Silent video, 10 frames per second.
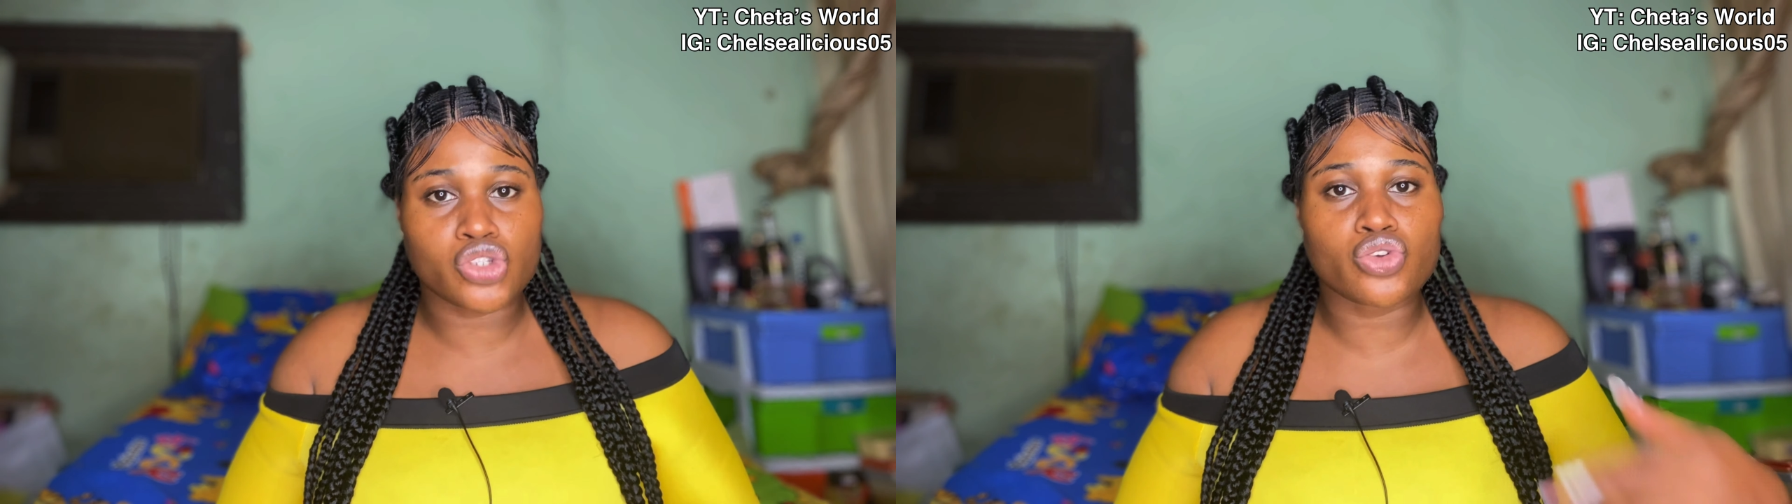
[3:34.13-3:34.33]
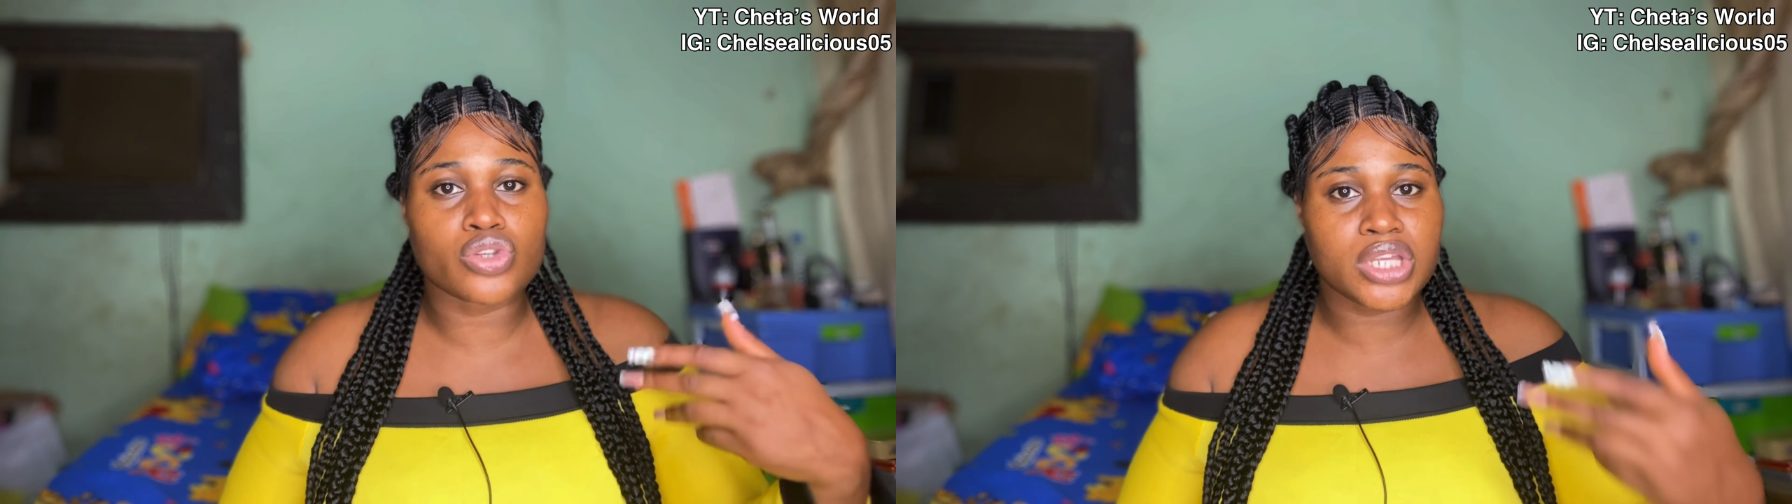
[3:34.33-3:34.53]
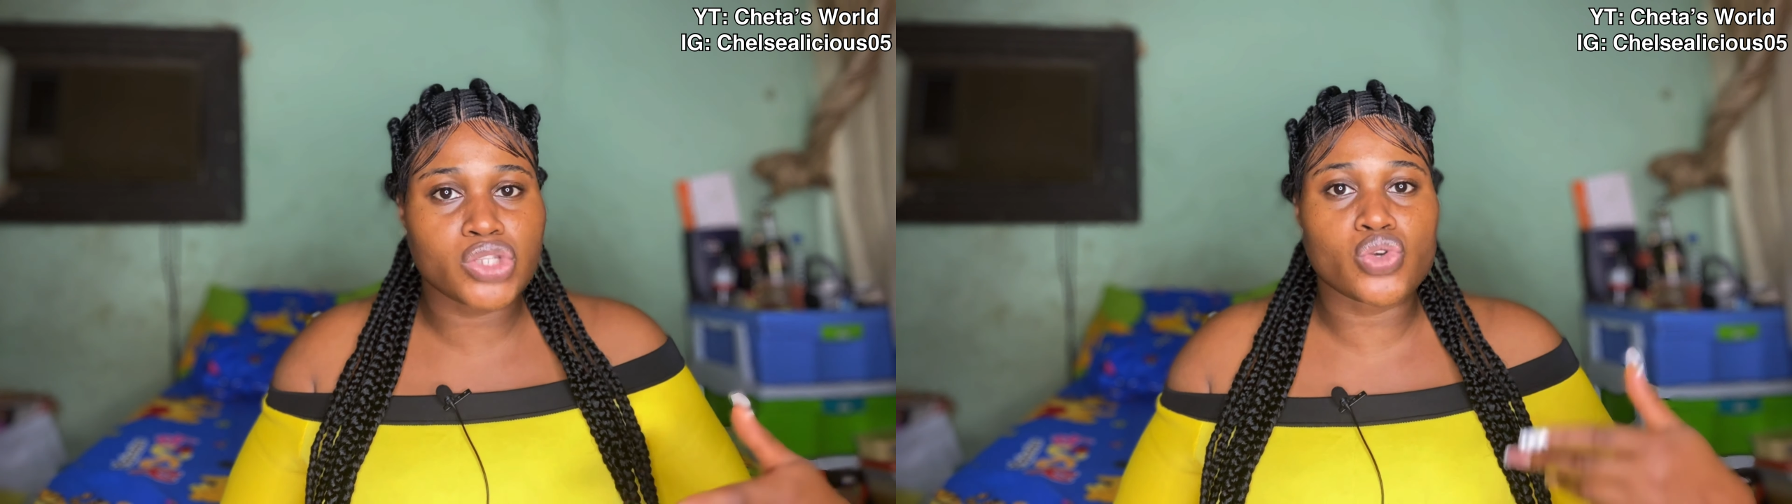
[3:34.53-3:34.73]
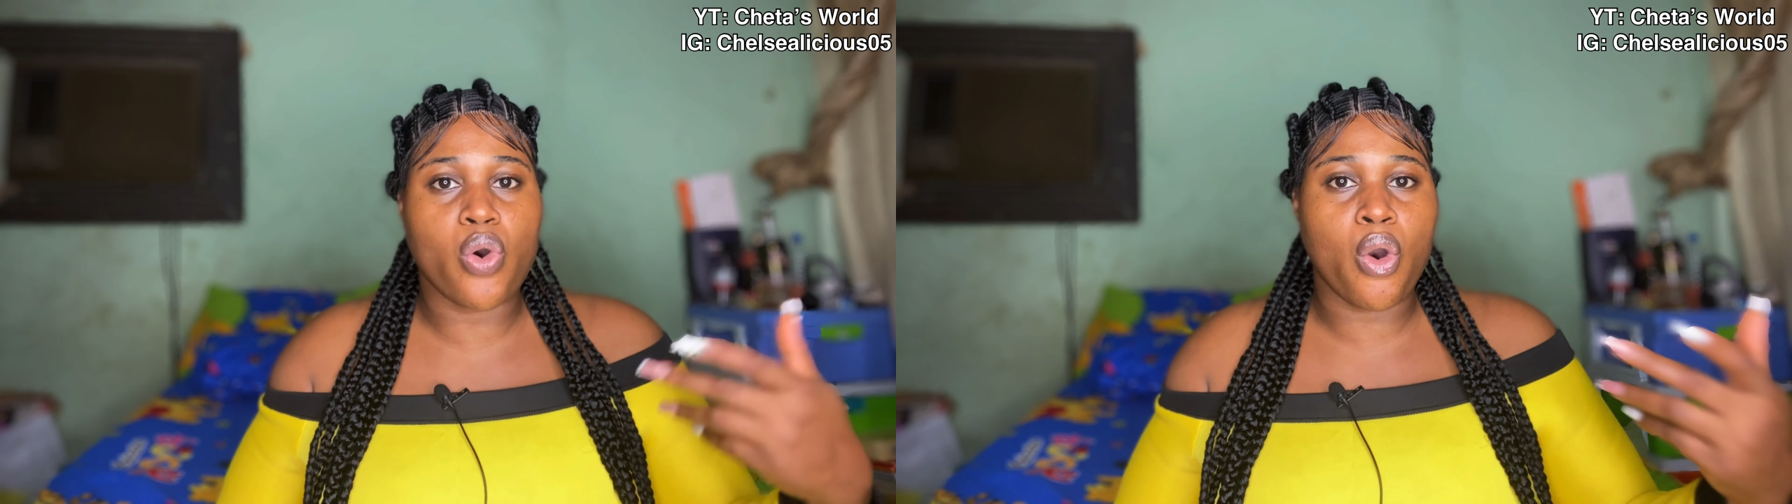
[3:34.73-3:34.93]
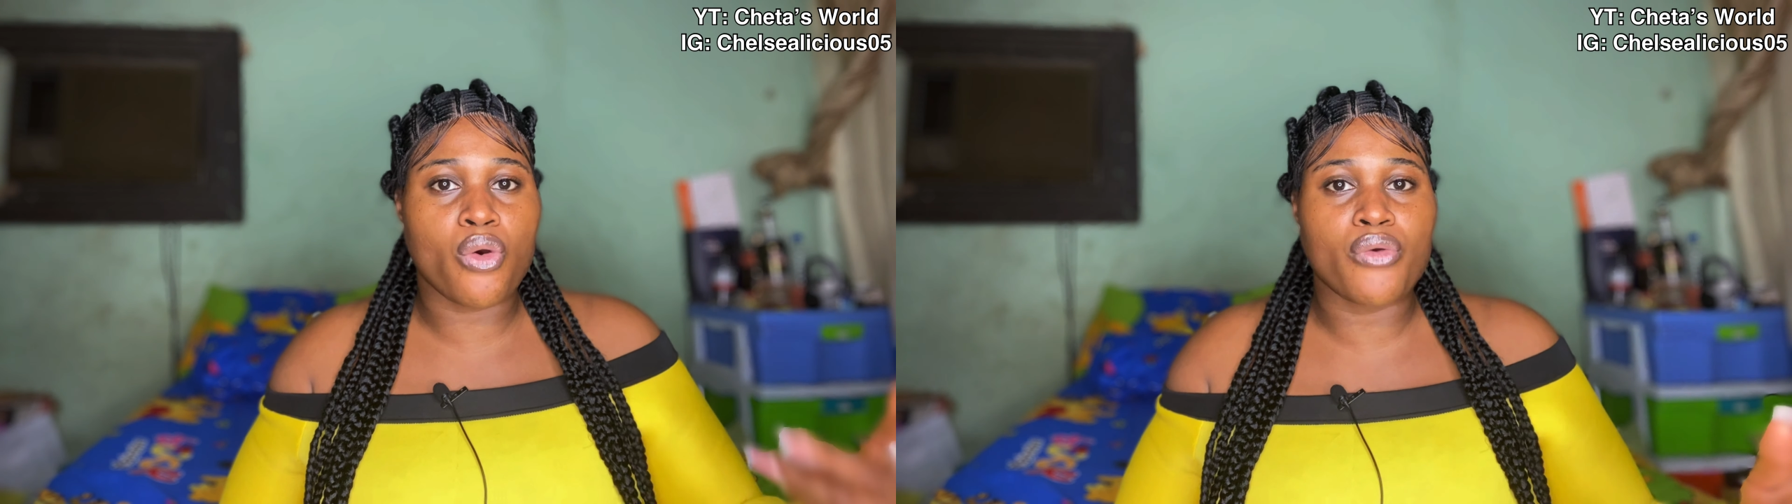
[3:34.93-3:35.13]
So you need to
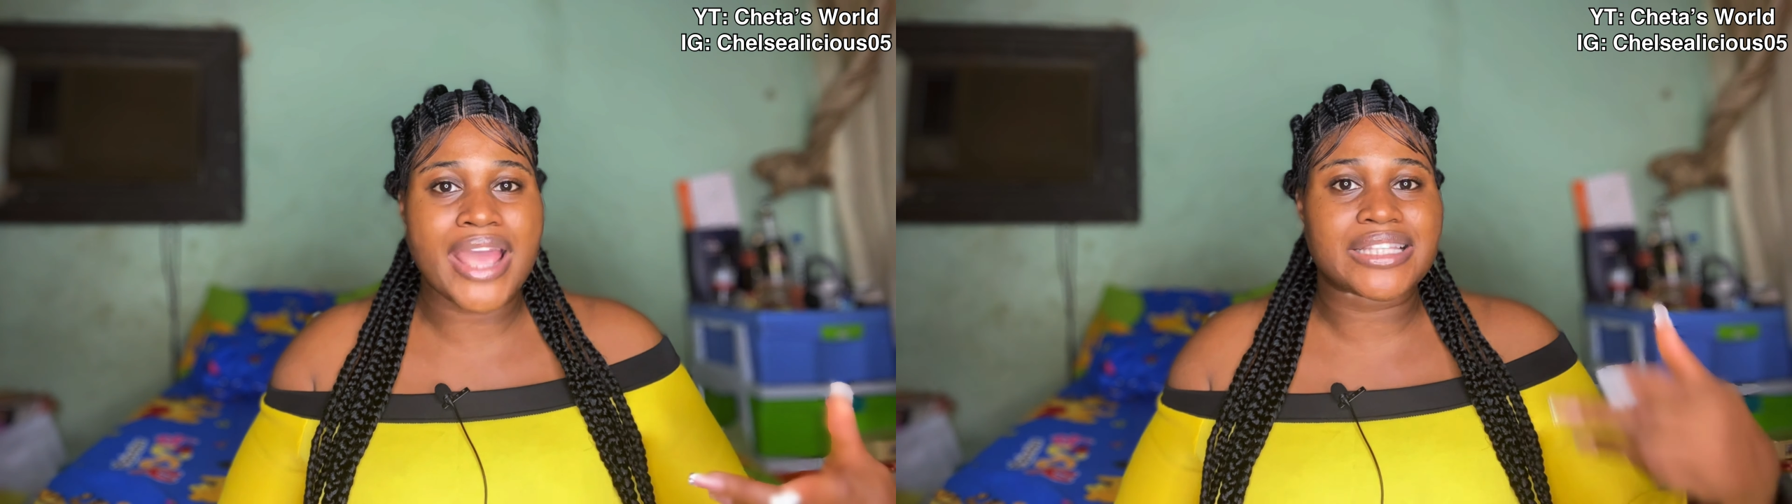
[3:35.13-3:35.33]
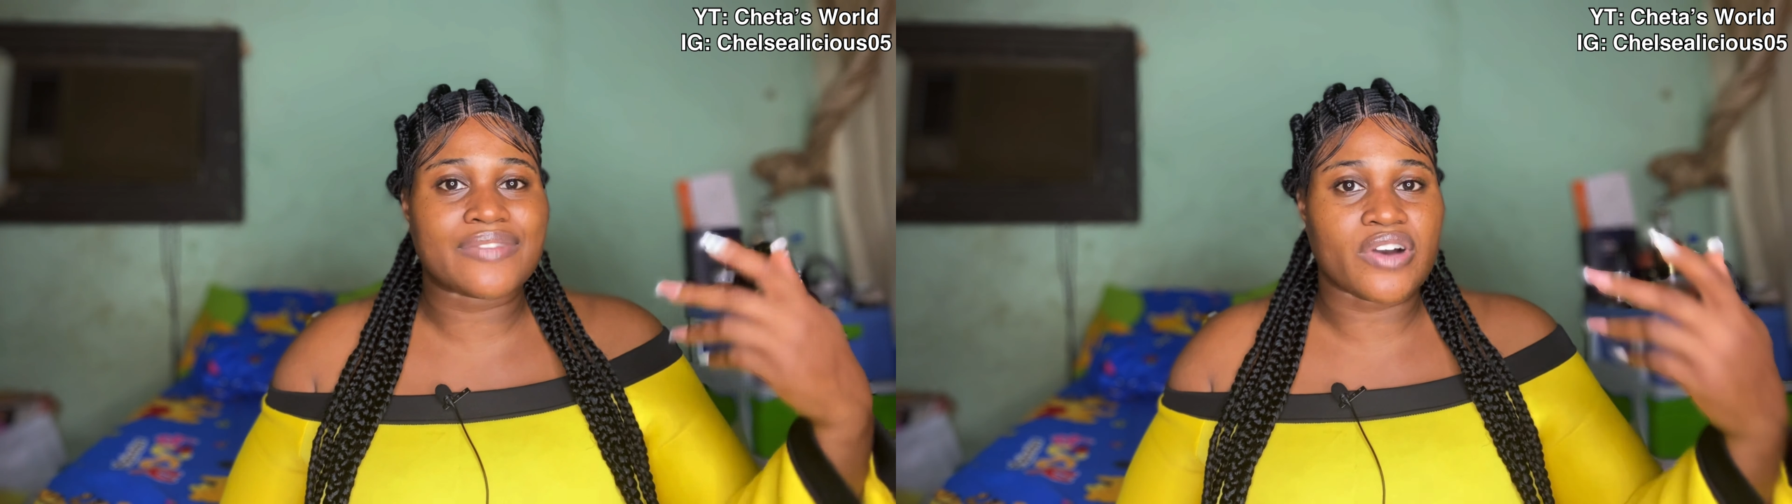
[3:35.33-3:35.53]
write the